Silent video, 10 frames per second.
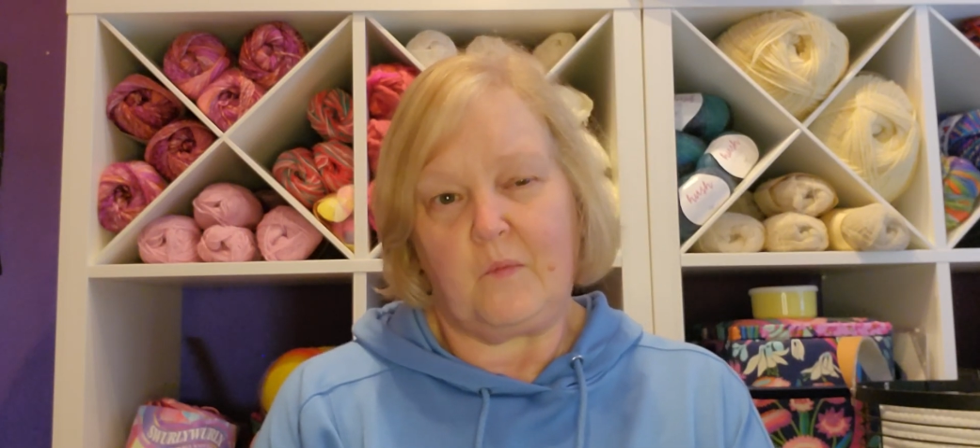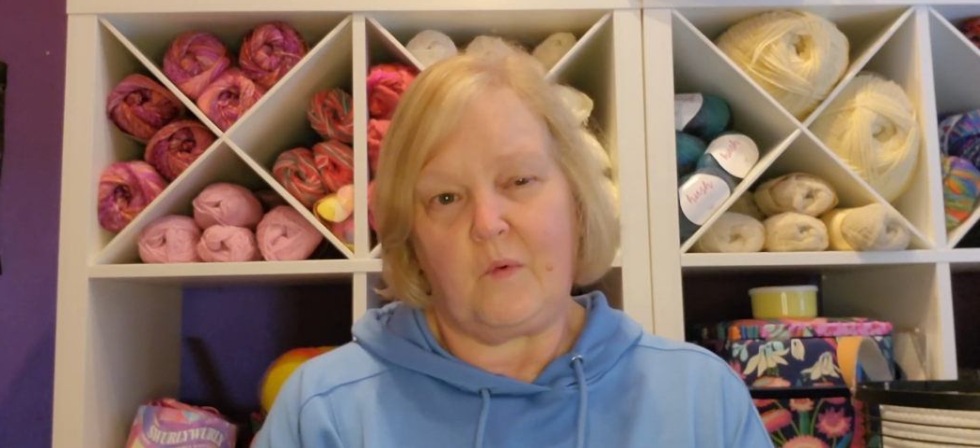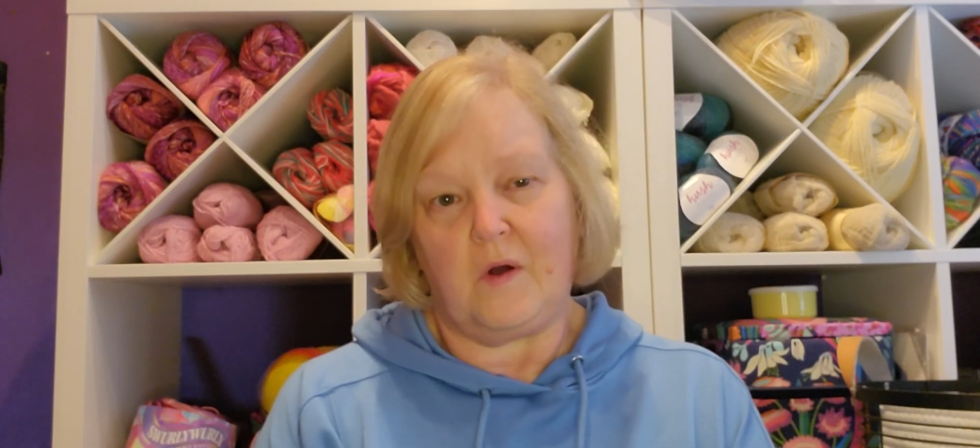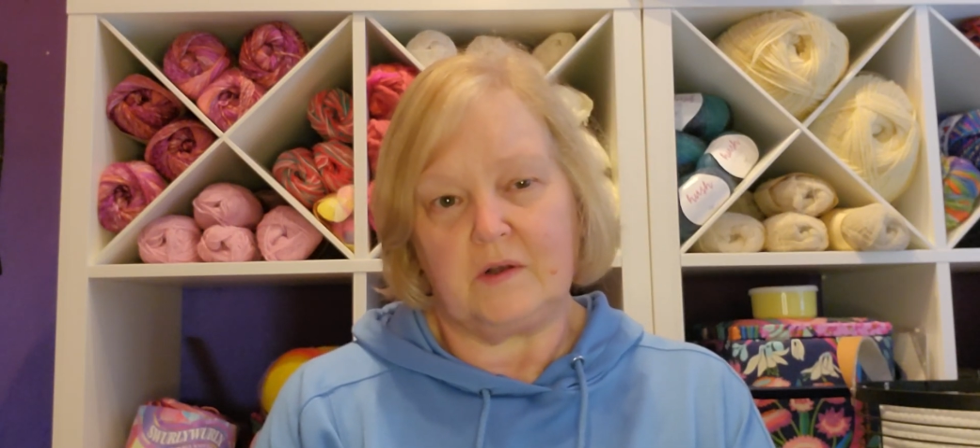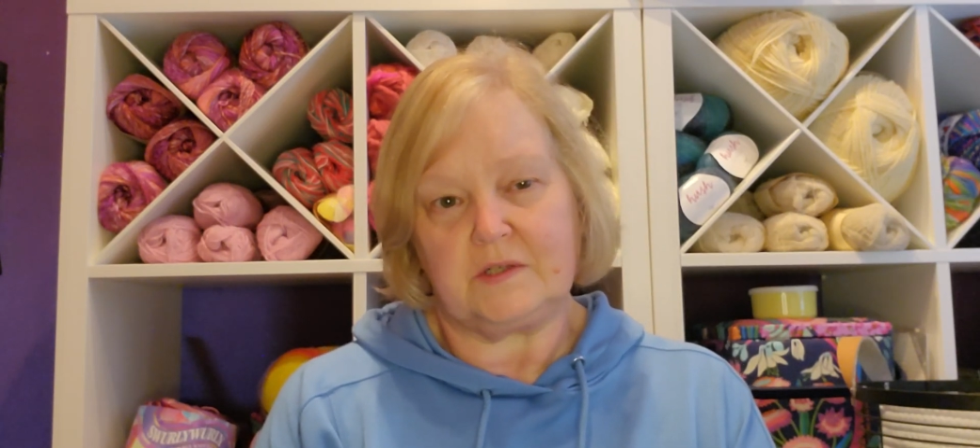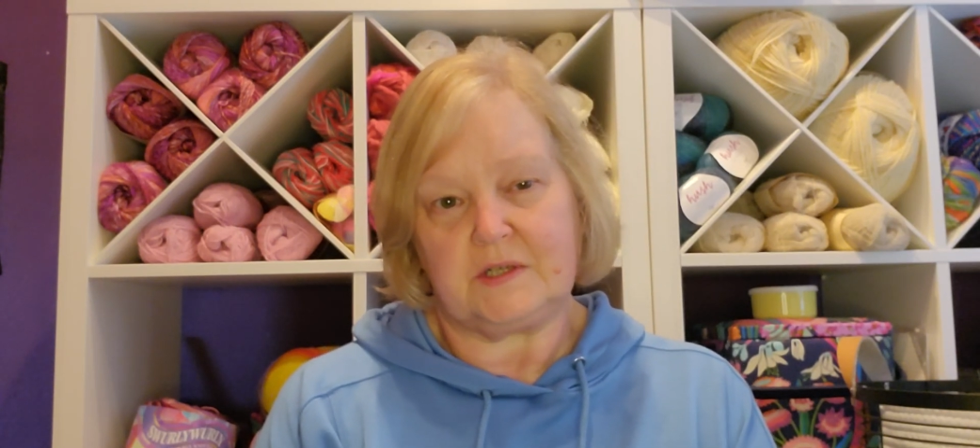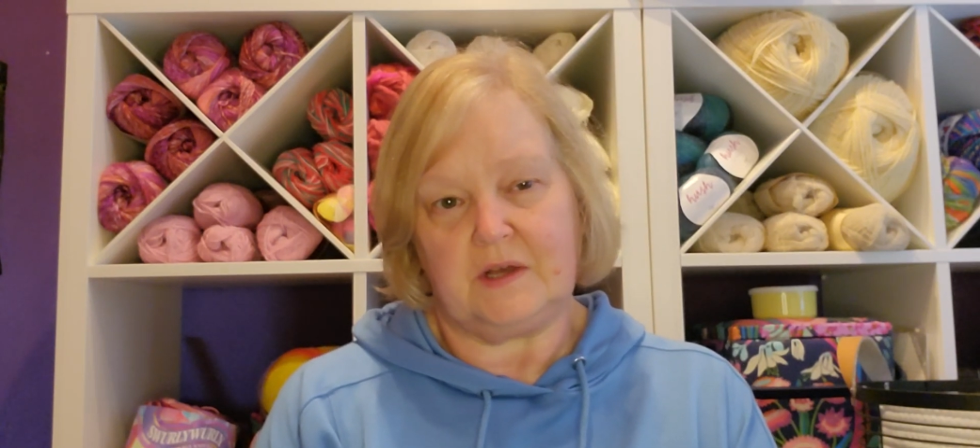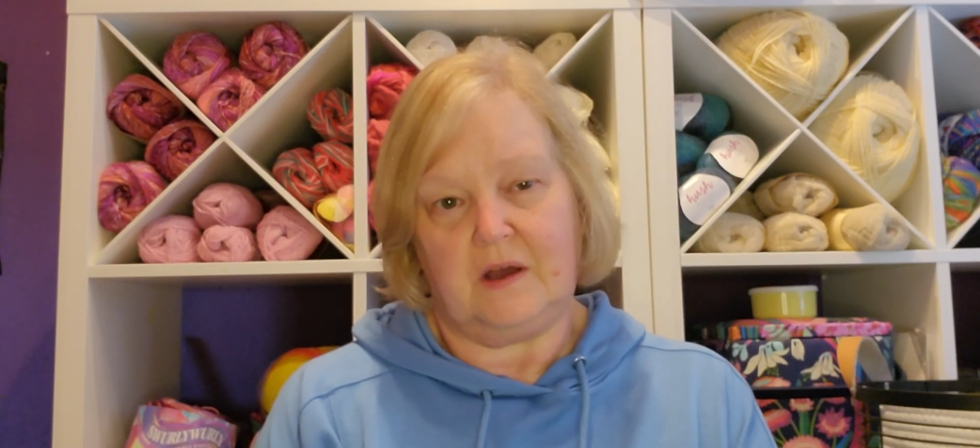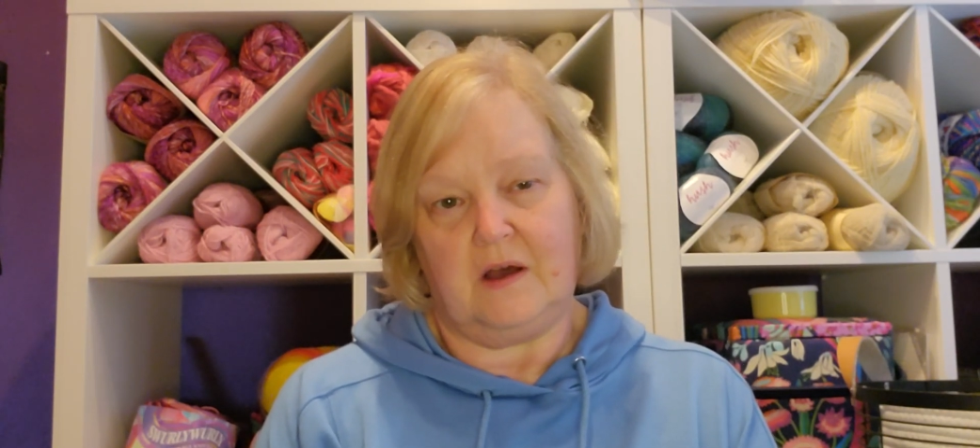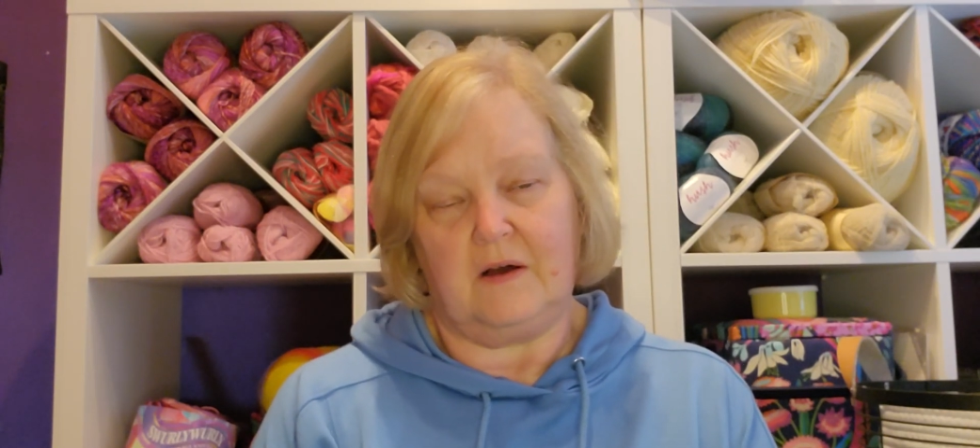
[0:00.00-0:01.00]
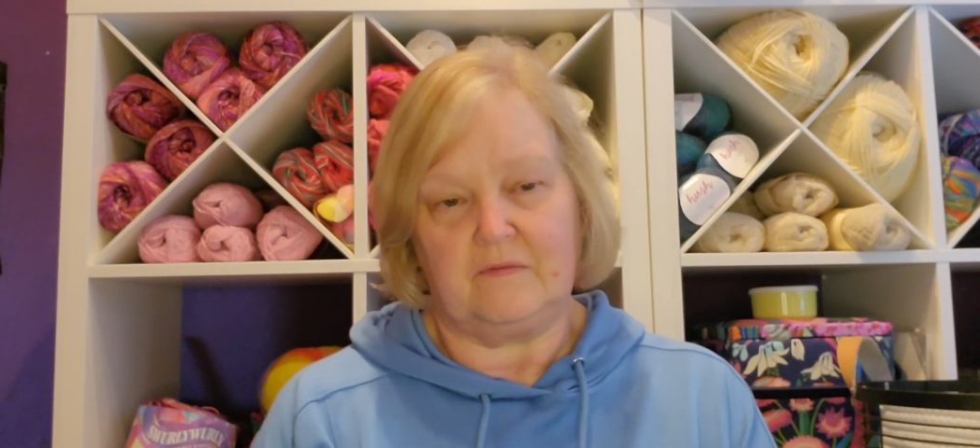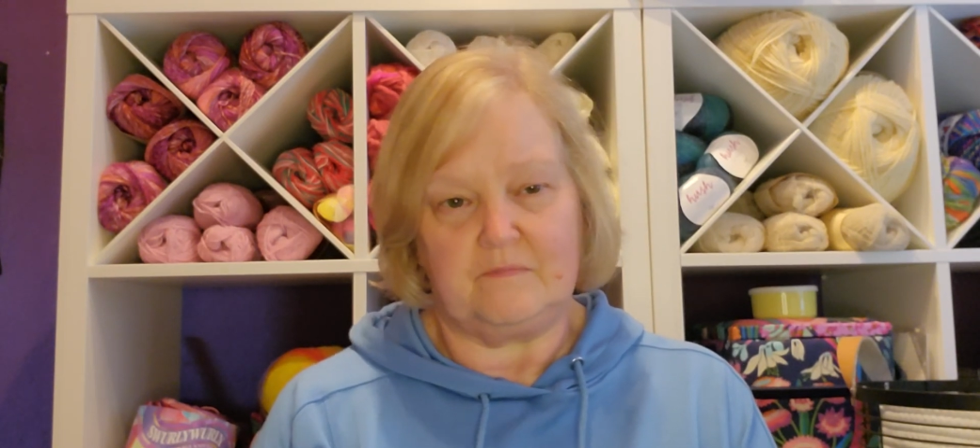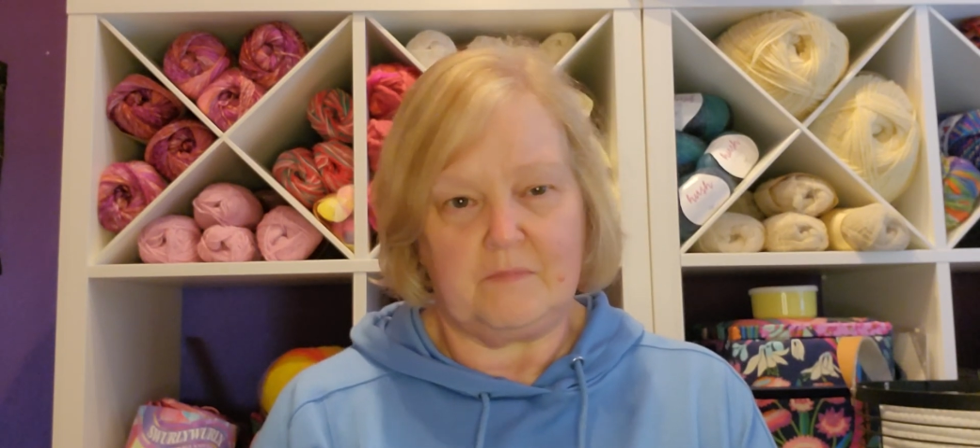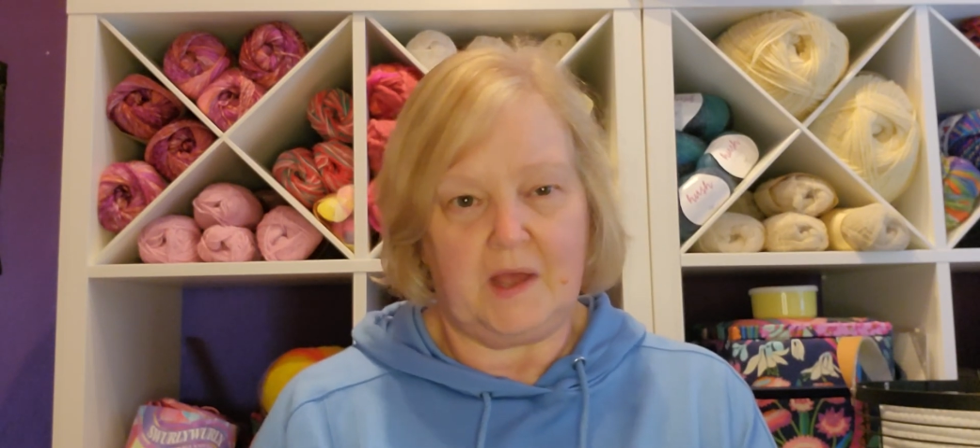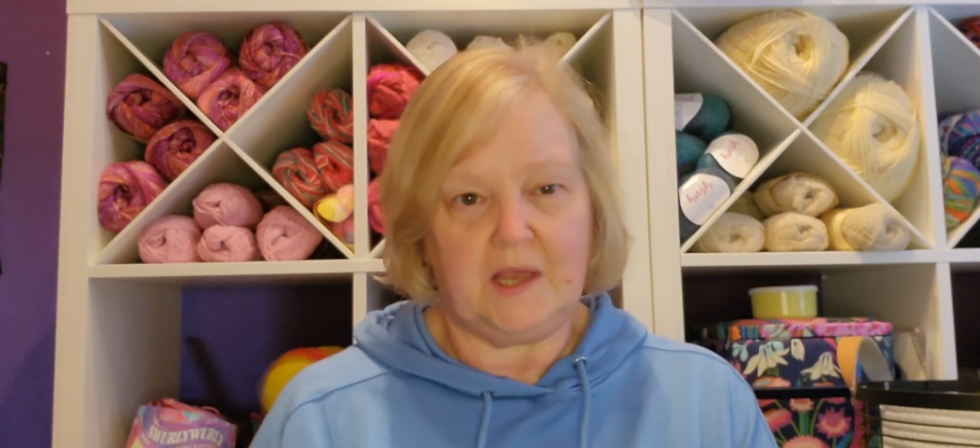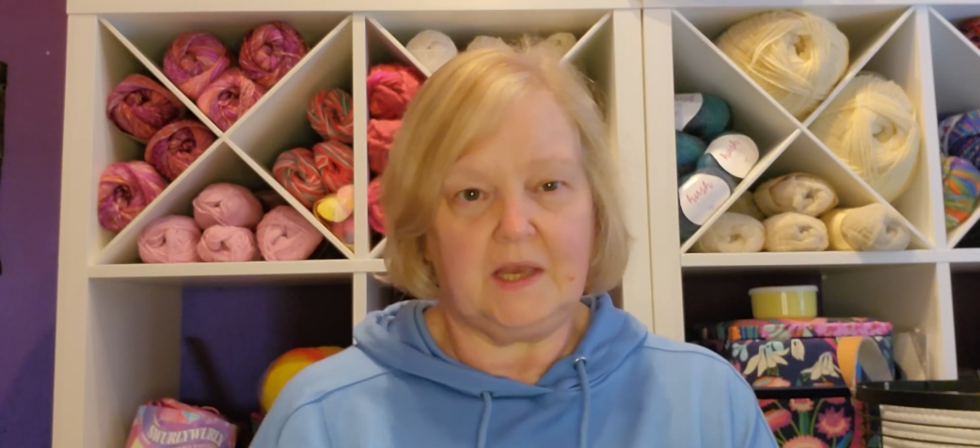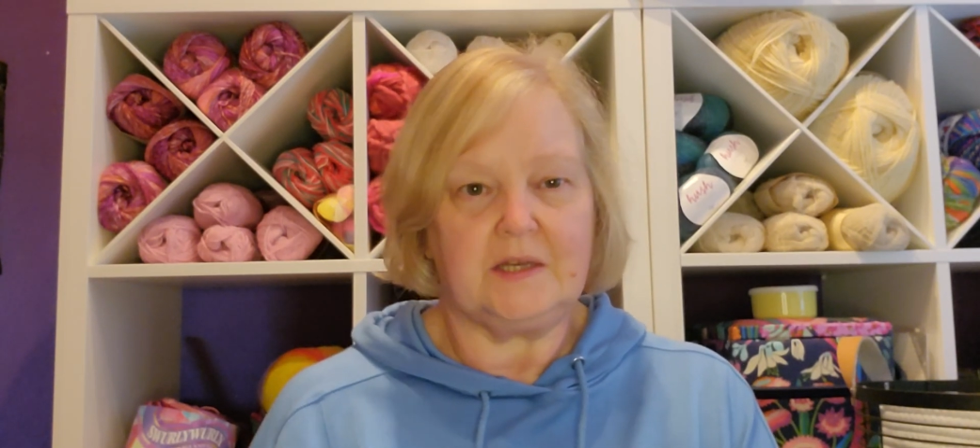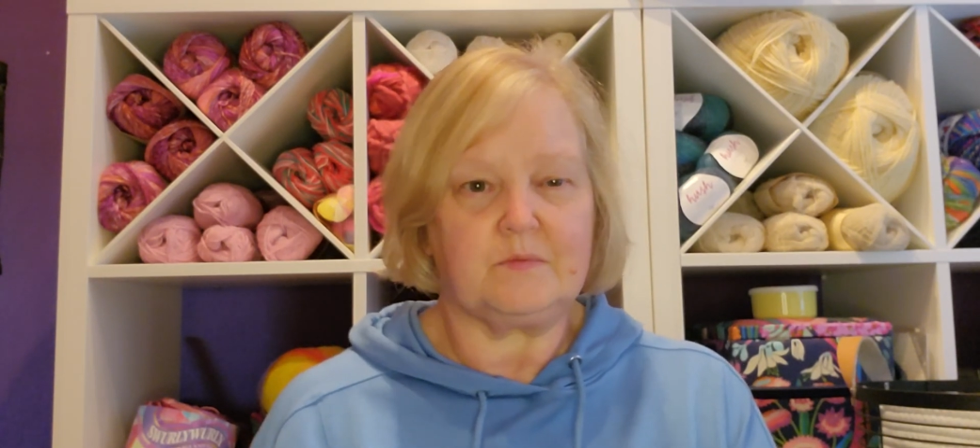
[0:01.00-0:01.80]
what I've made,